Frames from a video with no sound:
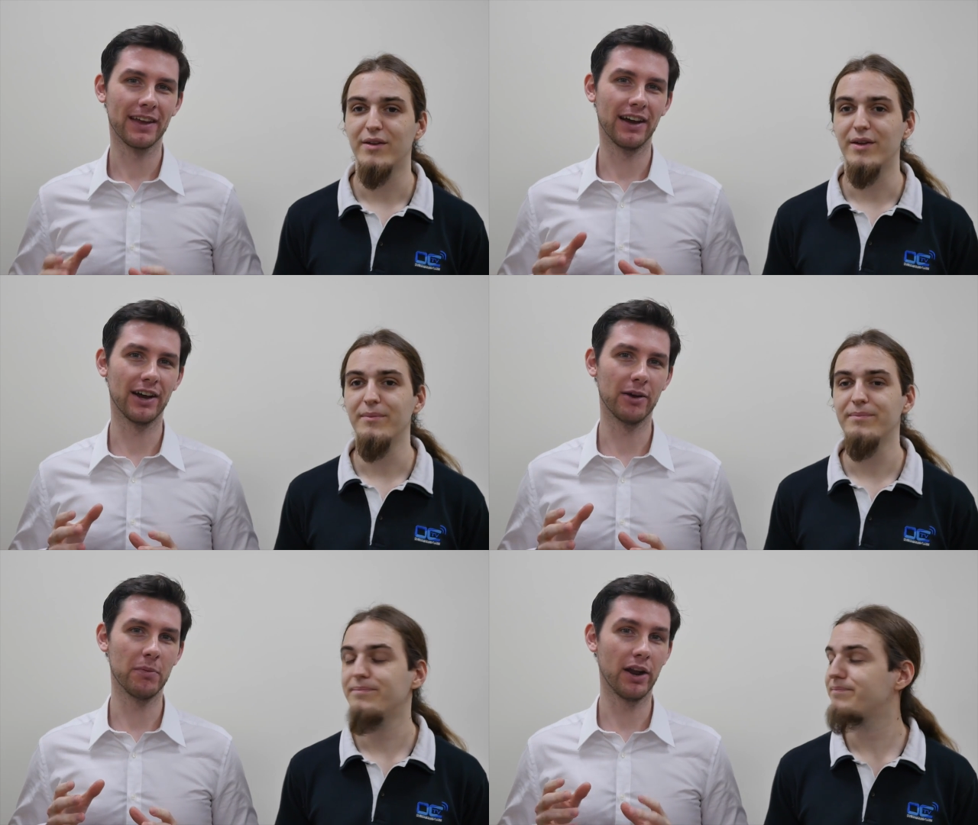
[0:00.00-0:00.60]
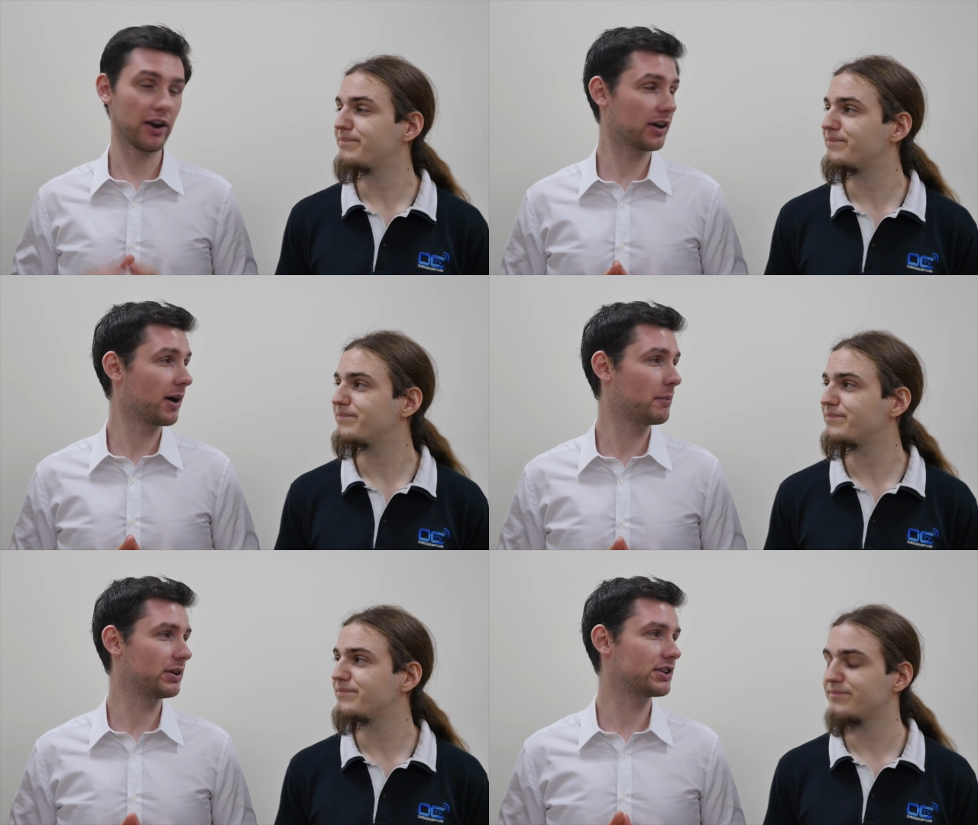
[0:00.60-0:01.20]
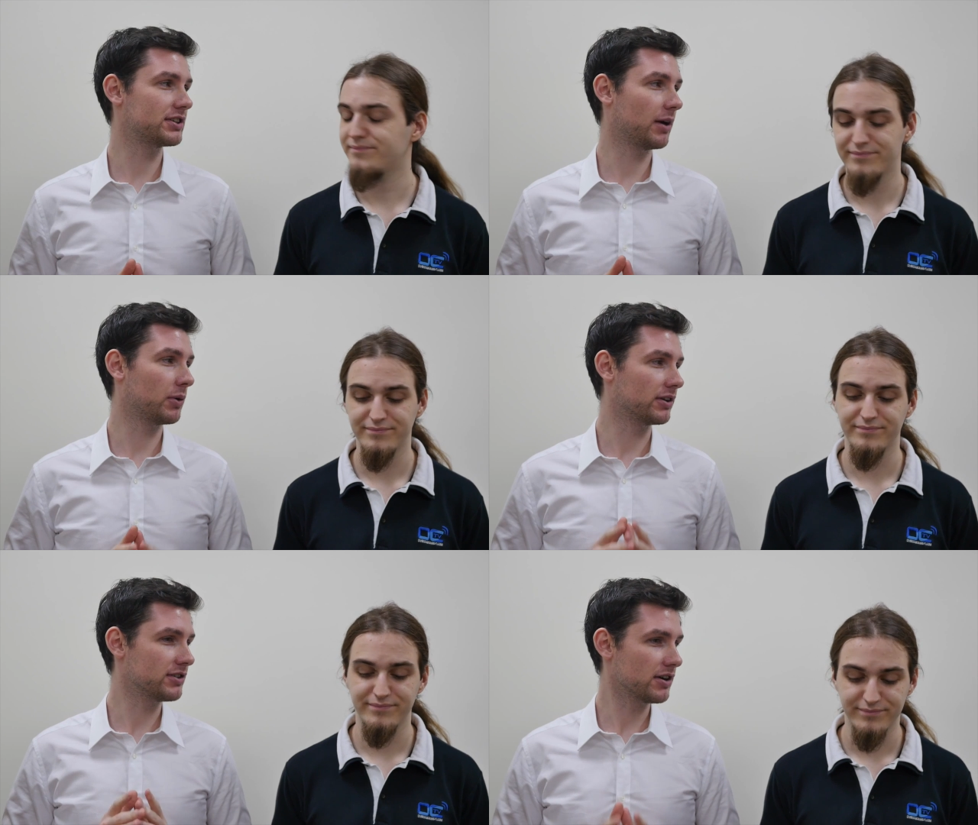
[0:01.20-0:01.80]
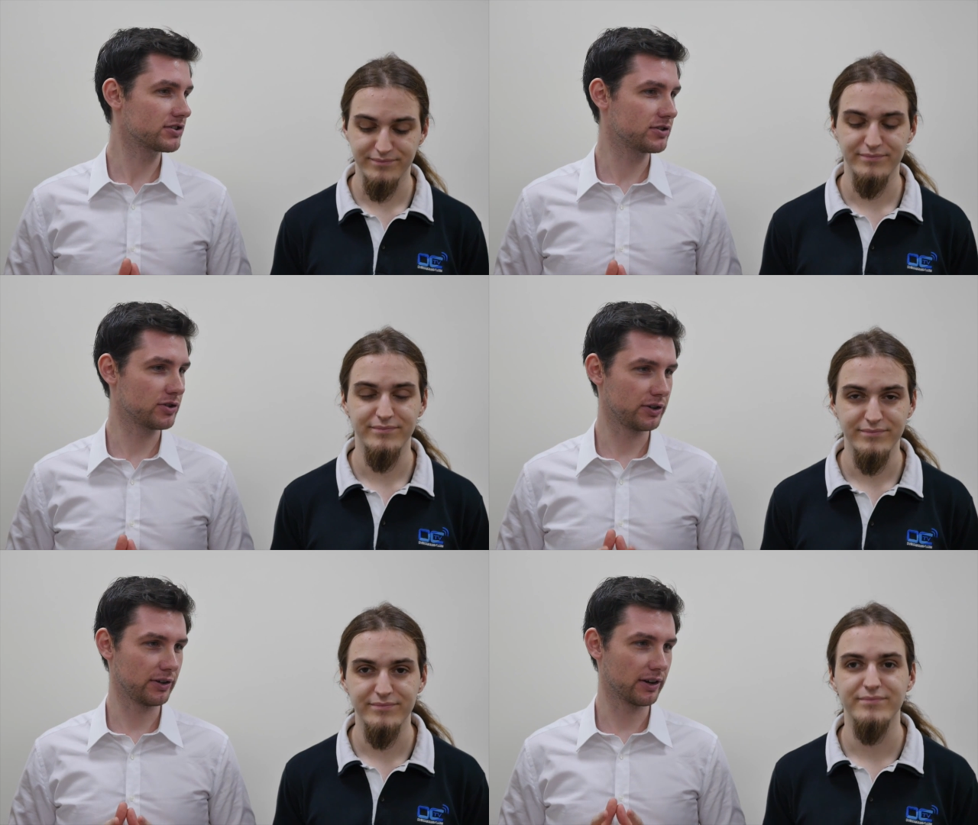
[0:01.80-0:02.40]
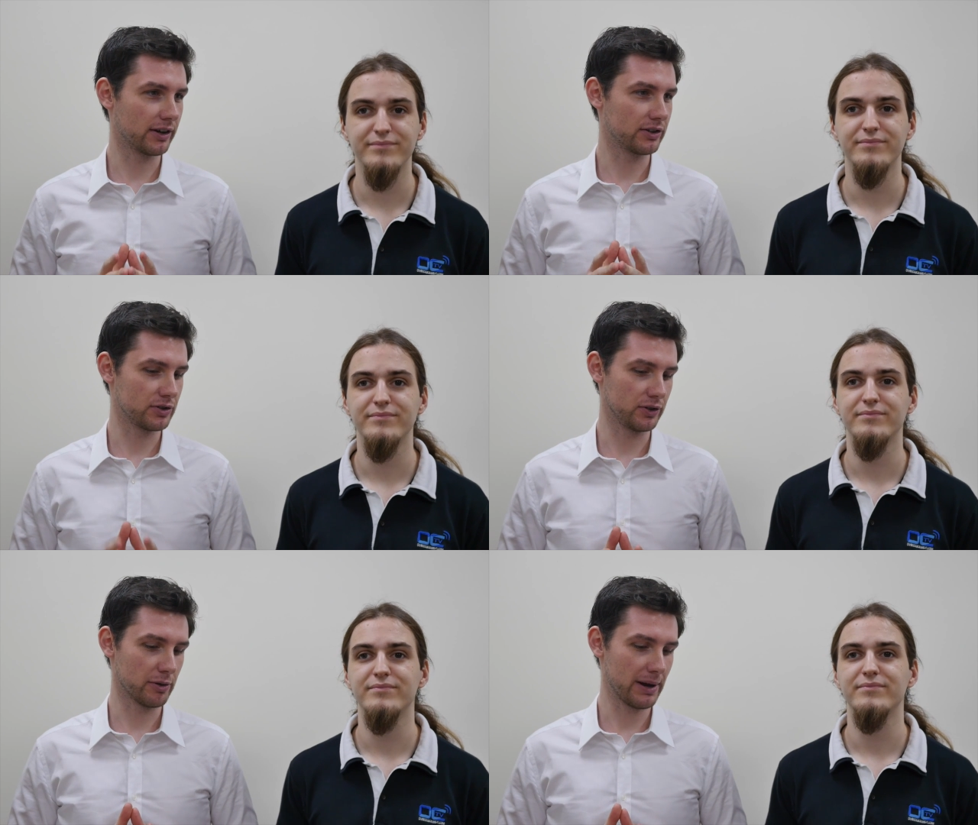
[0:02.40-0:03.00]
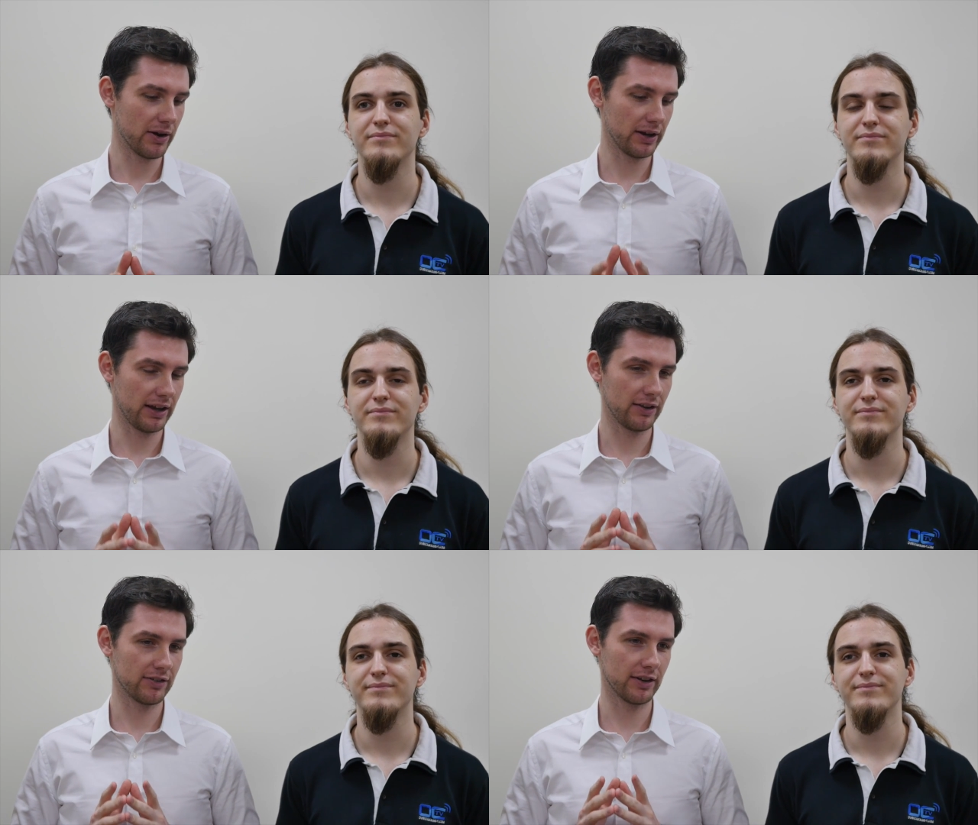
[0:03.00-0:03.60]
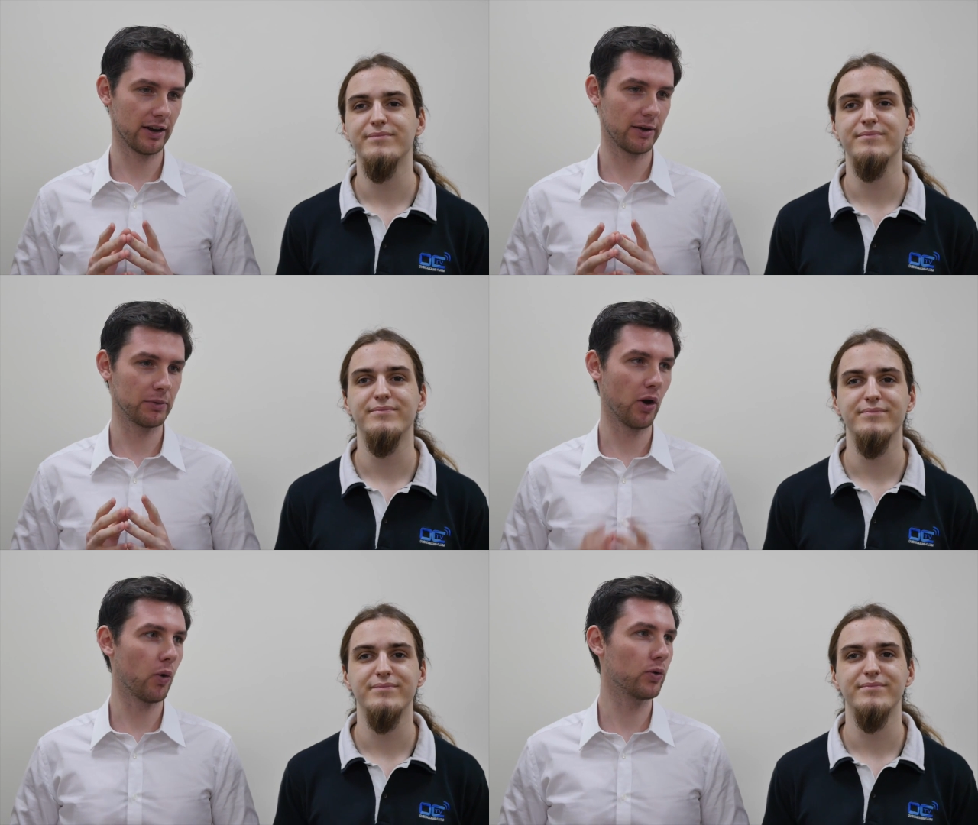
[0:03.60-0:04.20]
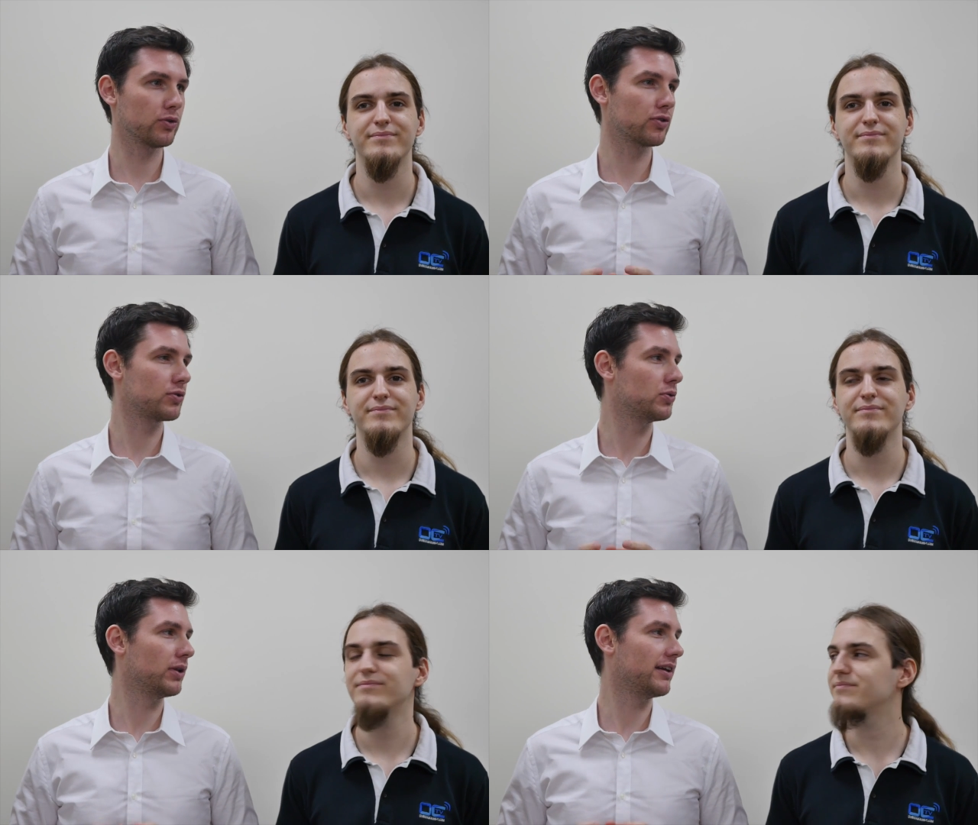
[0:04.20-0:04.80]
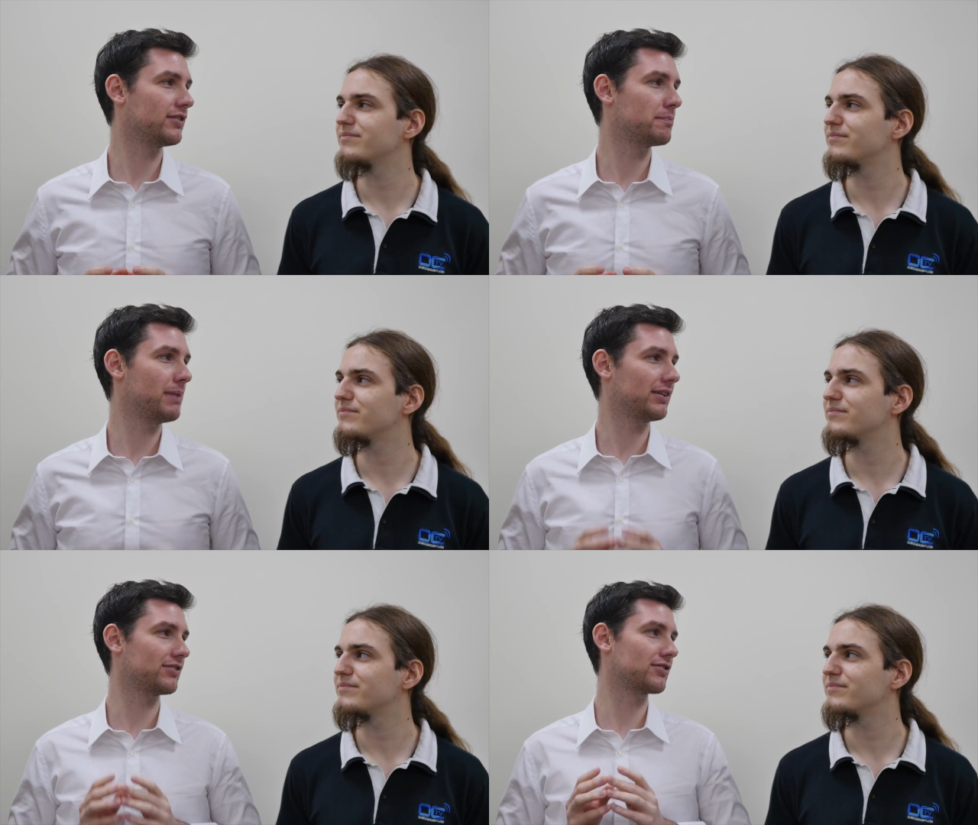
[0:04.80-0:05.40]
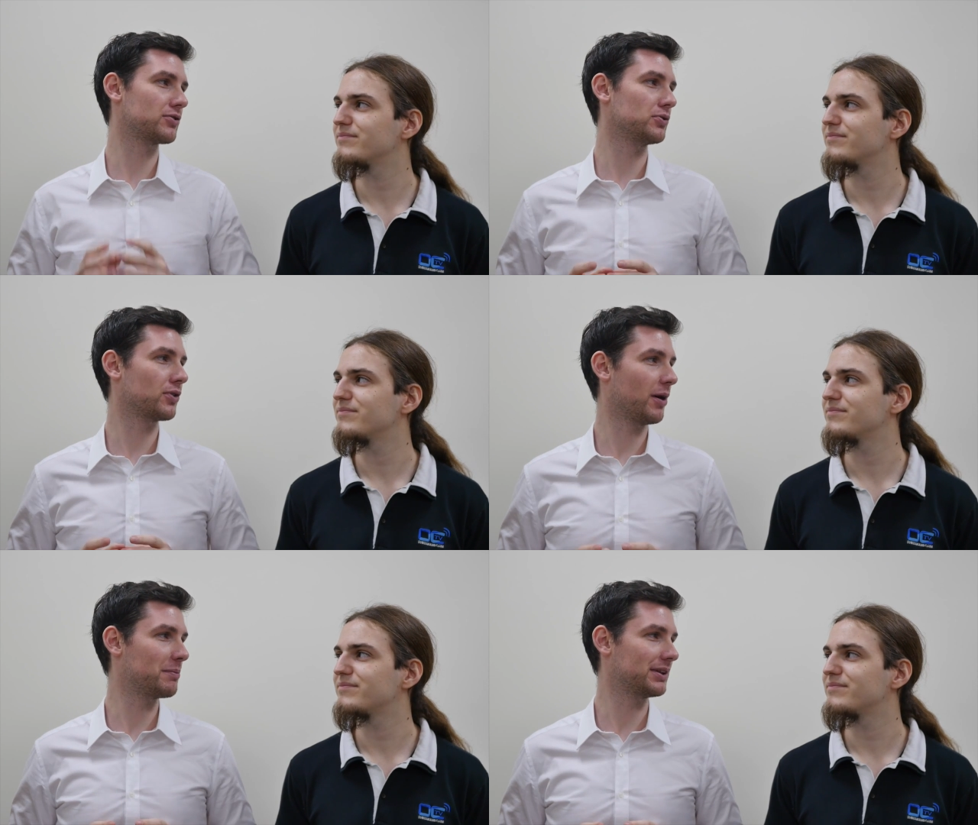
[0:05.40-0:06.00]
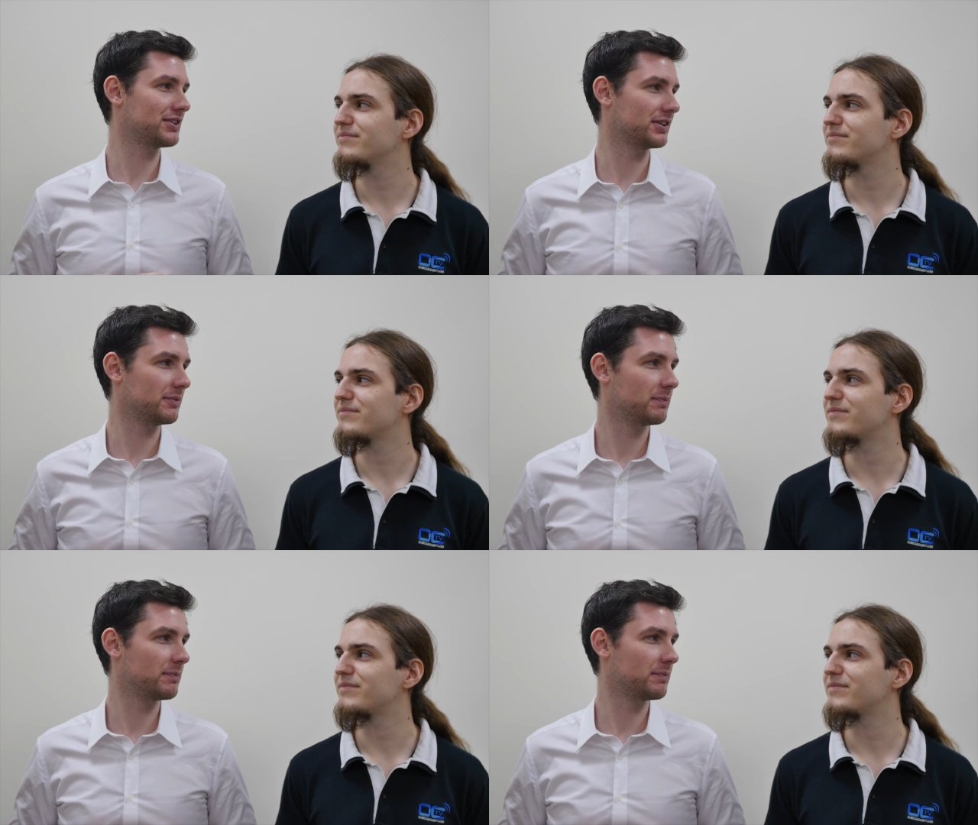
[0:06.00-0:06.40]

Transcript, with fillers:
Speaker 1: Yeah. Um, another competition I want to talk to uh, to you about is um, the old school is best school competition.